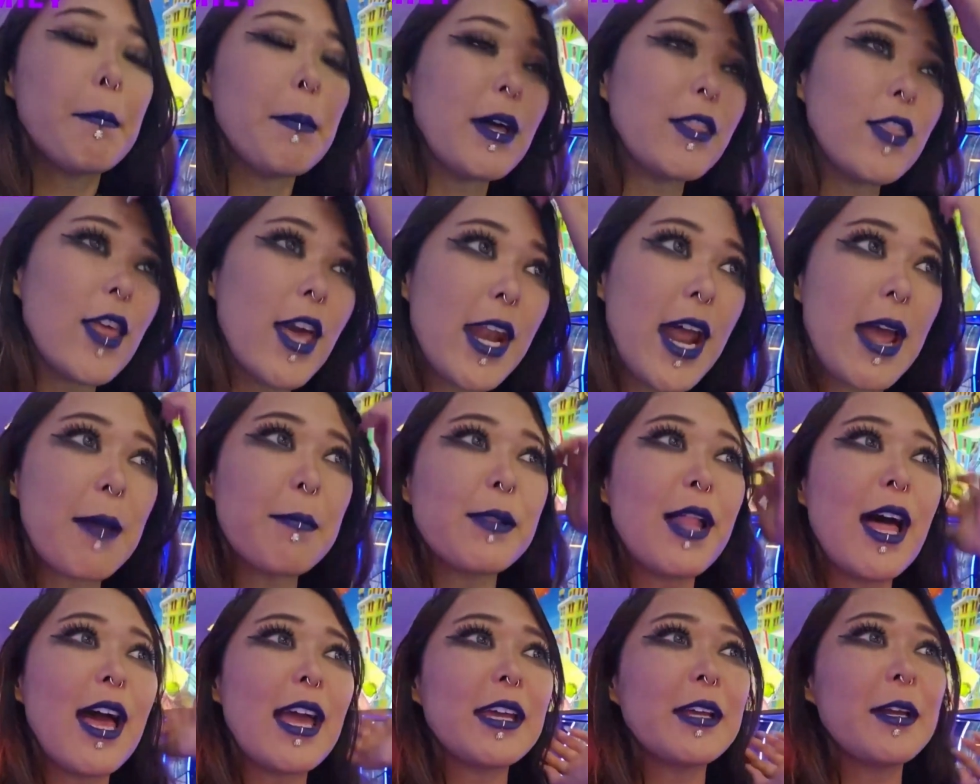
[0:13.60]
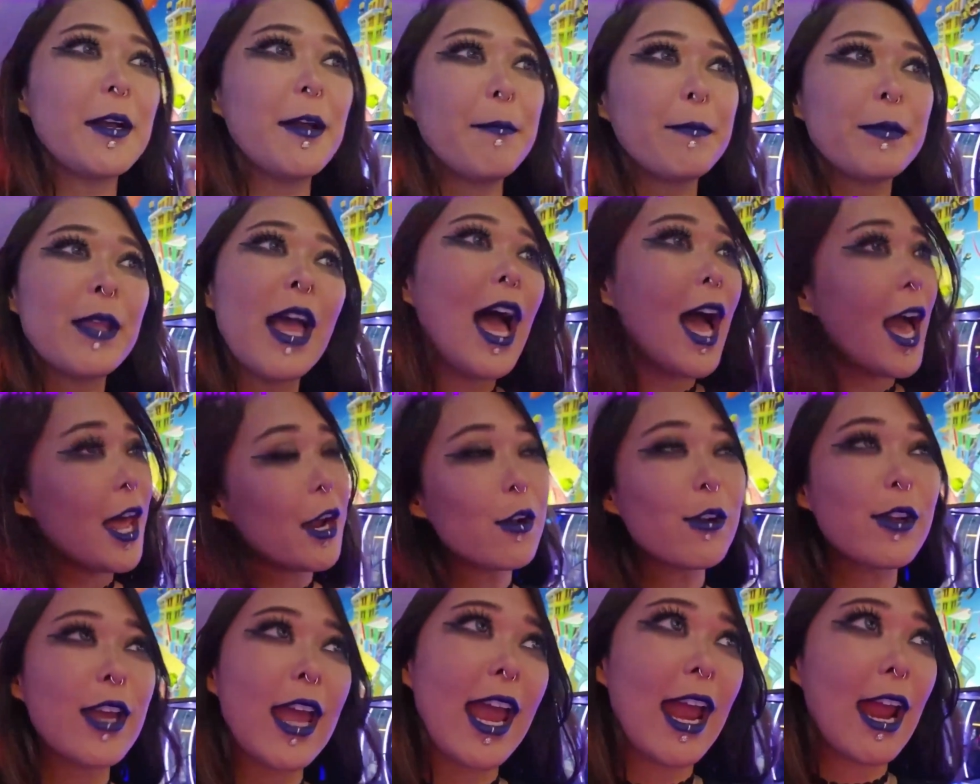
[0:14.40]
but then I'm like,
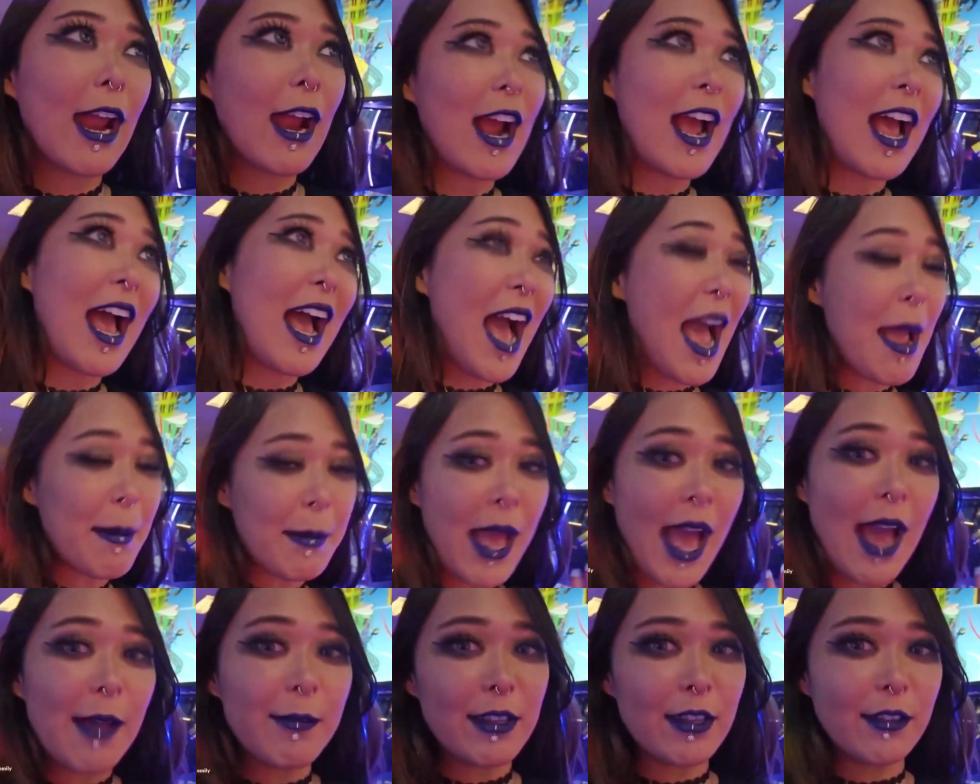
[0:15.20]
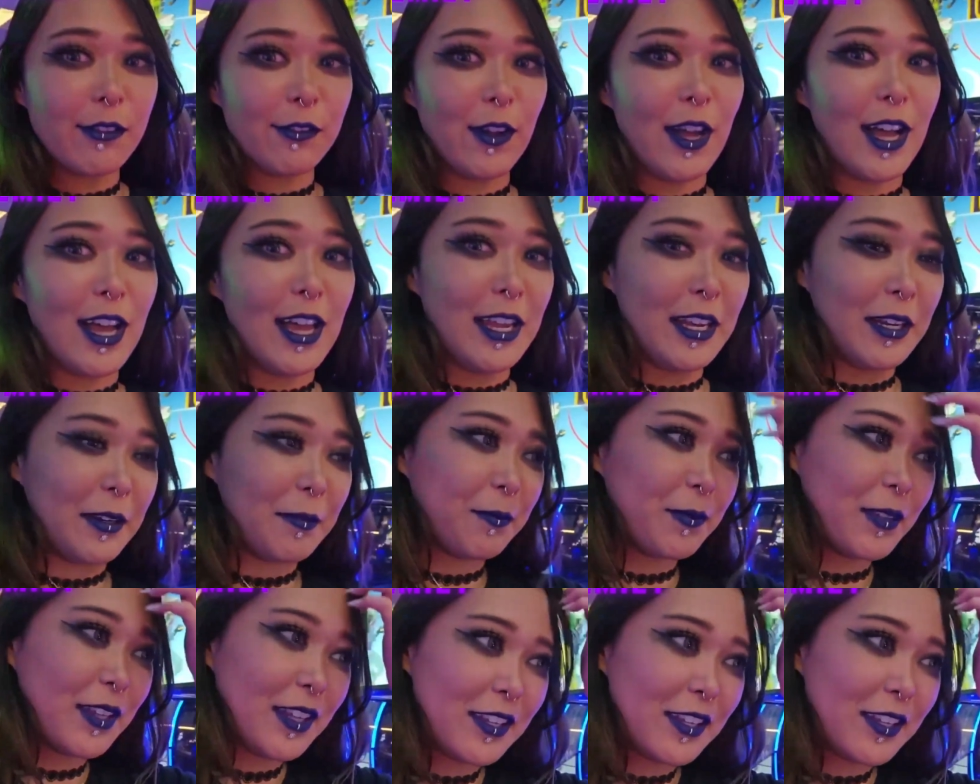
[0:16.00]
I don't care. I'm having fun.